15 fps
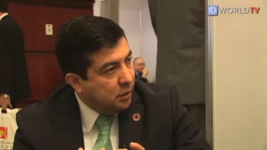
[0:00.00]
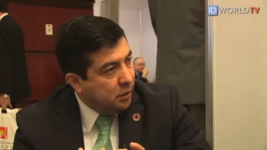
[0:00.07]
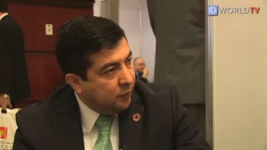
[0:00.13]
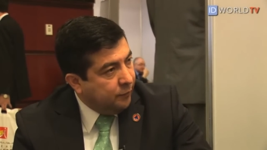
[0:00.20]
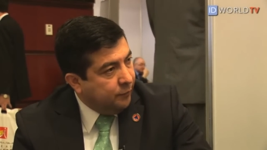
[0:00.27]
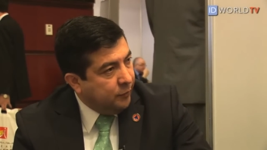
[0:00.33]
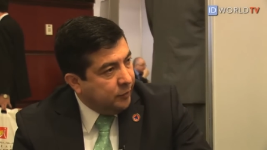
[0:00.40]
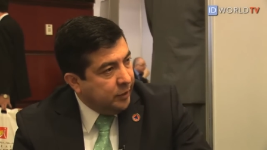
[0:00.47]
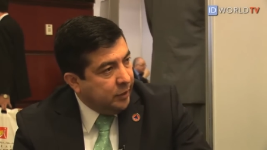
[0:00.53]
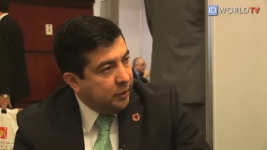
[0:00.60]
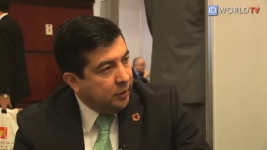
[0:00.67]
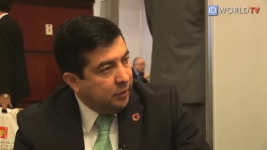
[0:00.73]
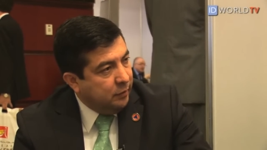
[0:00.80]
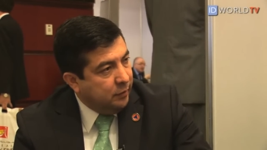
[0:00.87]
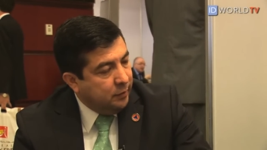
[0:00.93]

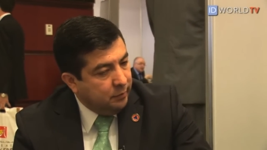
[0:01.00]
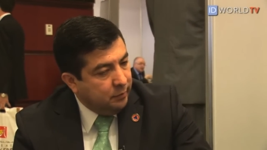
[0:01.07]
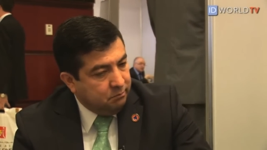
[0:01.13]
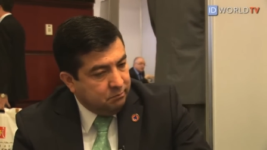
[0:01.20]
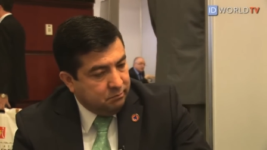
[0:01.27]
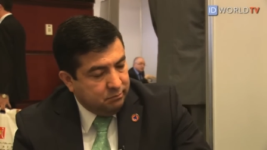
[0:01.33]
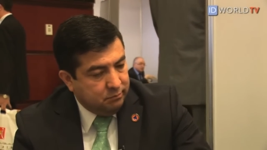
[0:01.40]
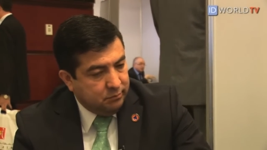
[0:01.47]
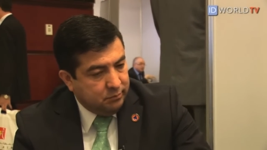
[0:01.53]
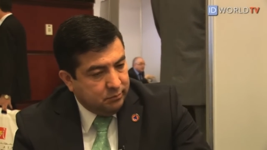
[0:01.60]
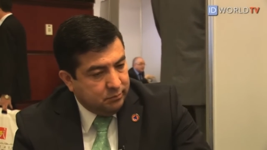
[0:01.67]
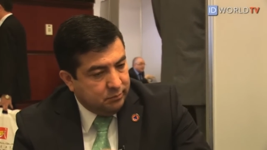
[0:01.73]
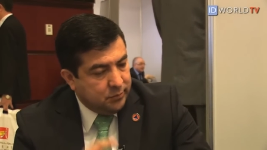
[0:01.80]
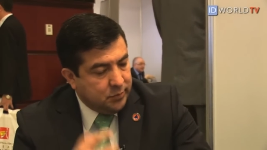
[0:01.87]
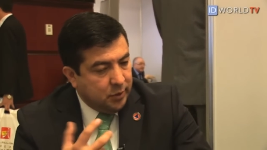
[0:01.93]
obviously
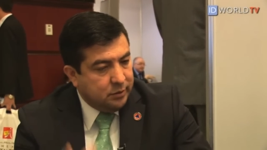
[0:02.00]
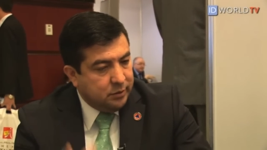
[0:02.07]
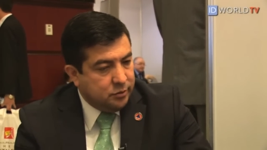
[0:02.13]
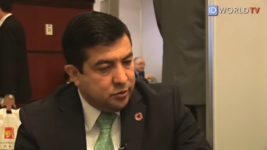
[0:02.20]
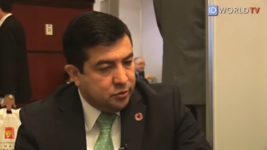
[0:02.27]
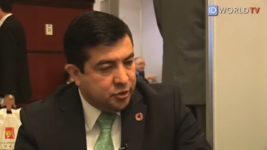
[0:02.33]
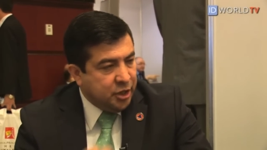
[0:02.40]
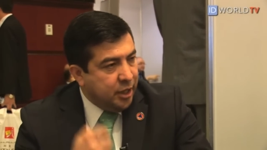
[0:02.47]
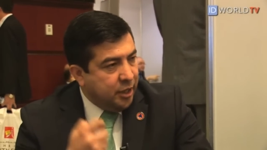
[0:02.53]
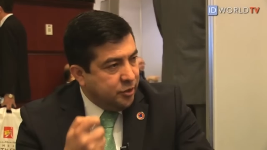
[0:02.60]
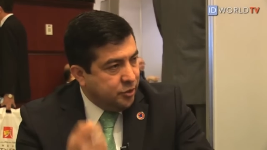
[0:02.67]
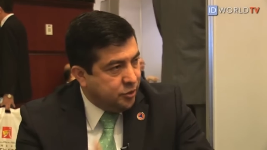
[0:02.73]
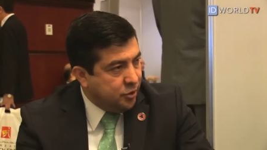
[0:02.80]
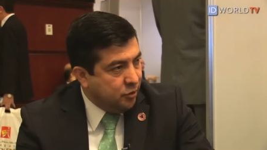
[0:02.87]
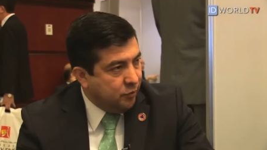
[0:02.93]
uh,
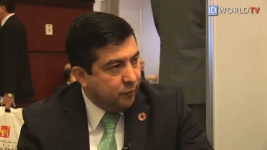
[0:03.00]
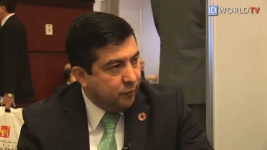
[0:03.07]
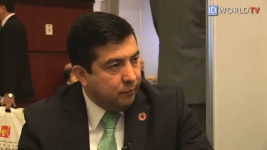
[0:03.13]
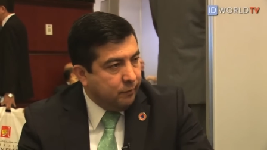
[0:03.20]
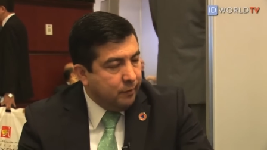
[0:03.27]
change or